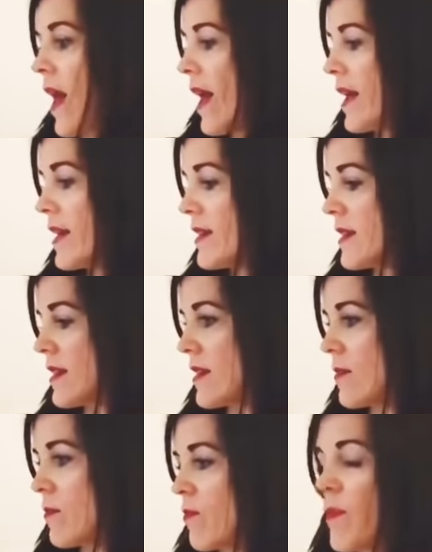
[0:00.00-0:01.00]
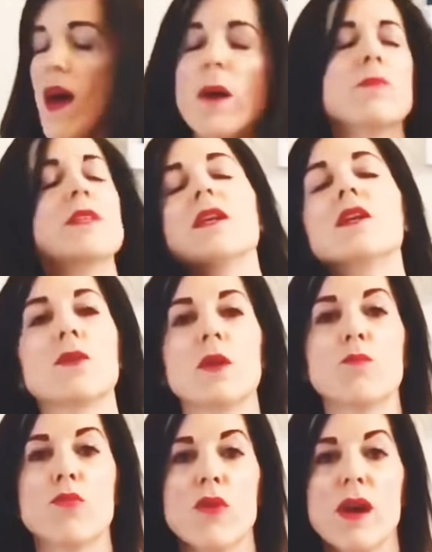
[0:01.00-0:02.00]
It's absolutely
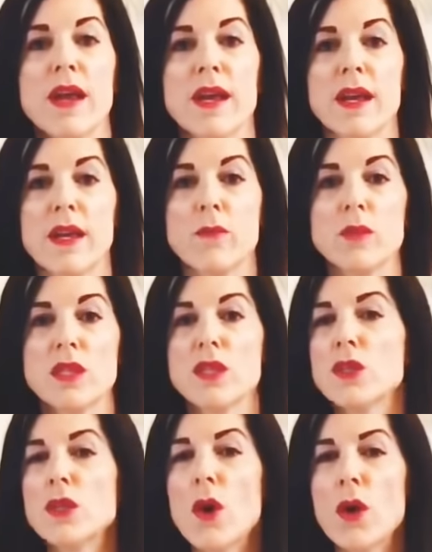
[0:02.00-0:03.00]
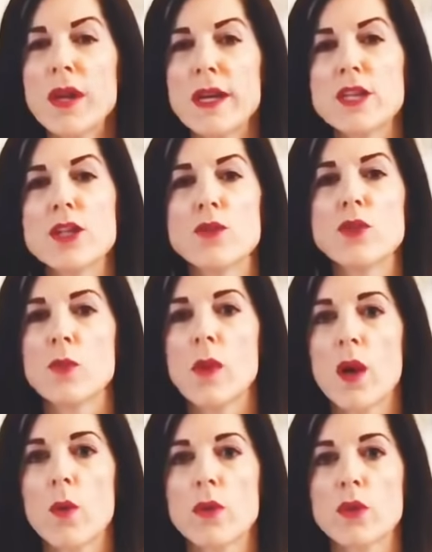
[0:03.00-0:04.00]
brilliant. It was not an issue to
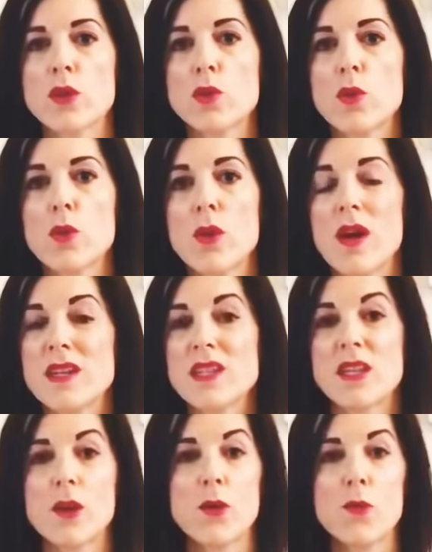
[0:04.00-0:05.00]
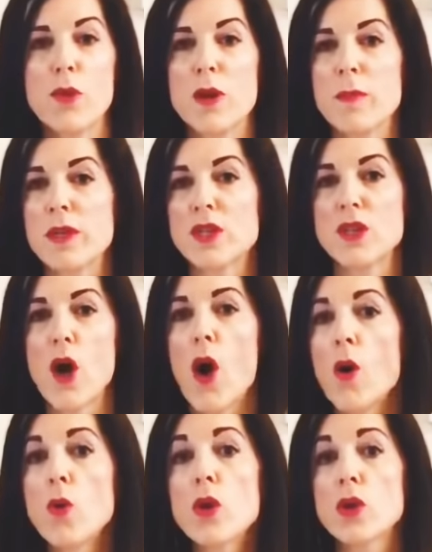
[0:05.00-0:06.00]
work with at all. I sewed pretty much the
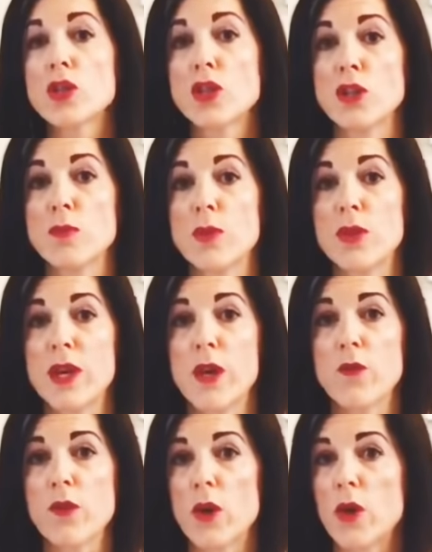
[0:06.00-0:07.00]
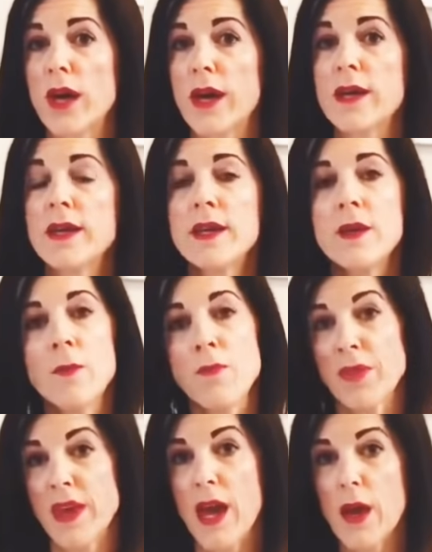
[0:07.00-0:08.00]
whole costume on the overlocker.
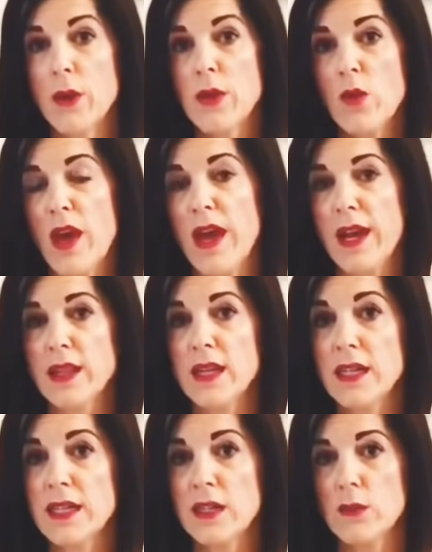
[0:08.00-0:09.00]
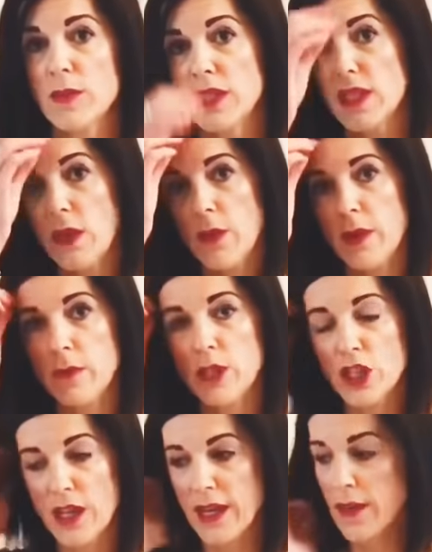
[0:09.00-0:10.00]
The only thing that I did on my sewing
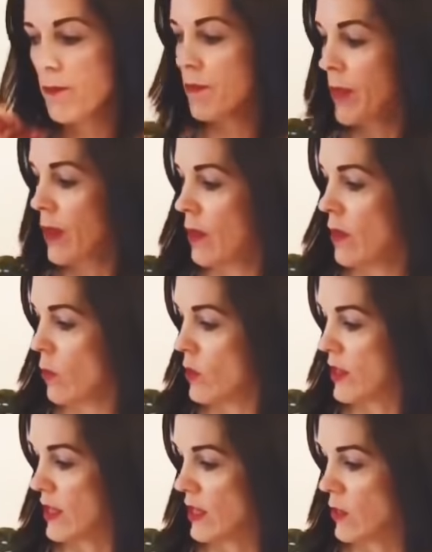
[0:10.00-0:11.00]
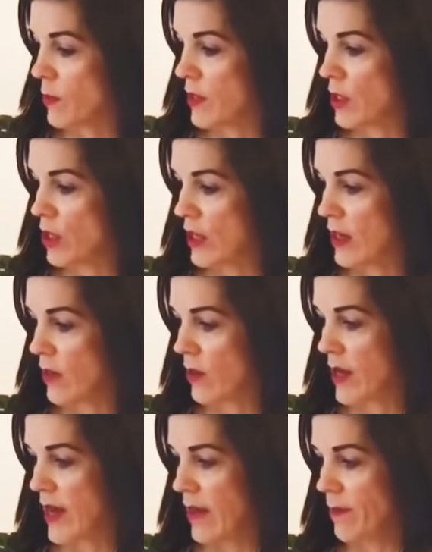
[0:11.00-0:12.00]
machine was this top stitching
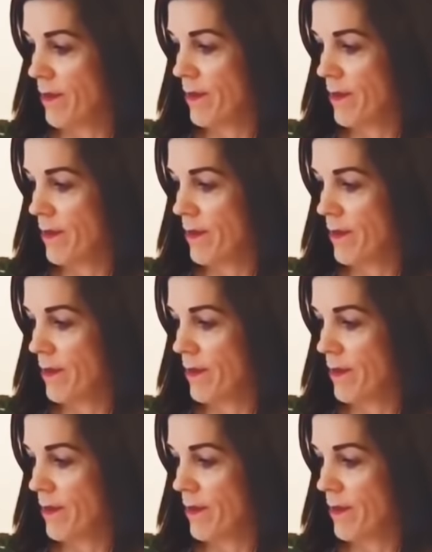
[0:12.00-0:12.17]
along here